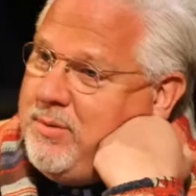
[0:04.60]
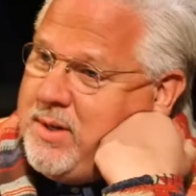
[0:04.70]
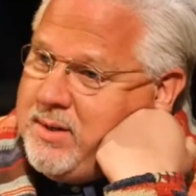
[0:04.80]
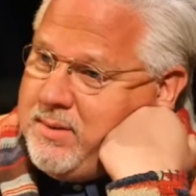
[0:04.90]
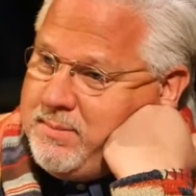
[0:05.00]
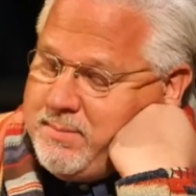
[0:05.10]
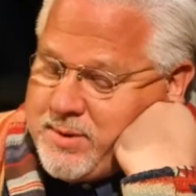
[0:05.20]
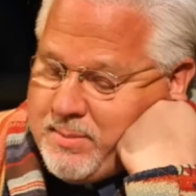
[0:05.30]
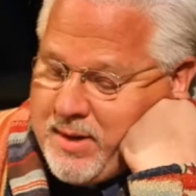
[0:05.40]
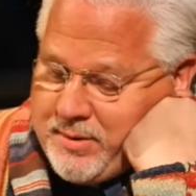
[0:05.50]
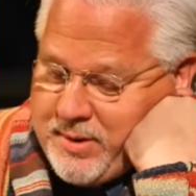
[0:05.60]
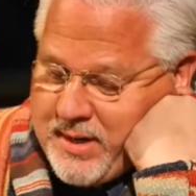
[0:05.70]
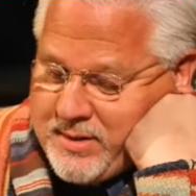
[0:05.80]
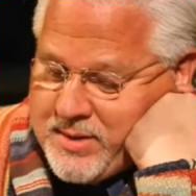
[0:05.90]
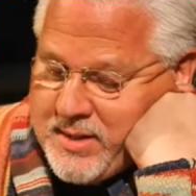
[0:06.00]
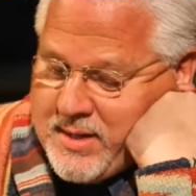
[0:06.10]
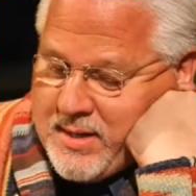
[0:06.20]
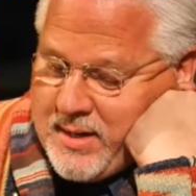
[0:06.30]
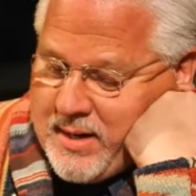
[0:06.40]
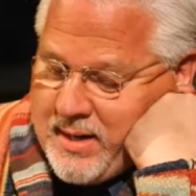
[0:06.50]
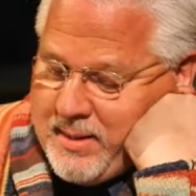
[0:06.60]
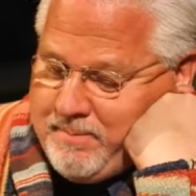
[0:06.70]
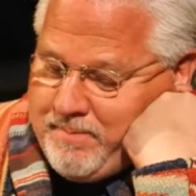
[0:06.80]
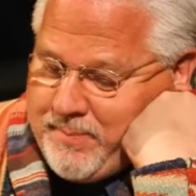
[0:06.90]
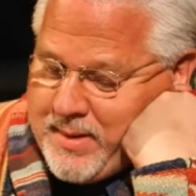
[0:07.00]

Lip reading: into some other things. Um,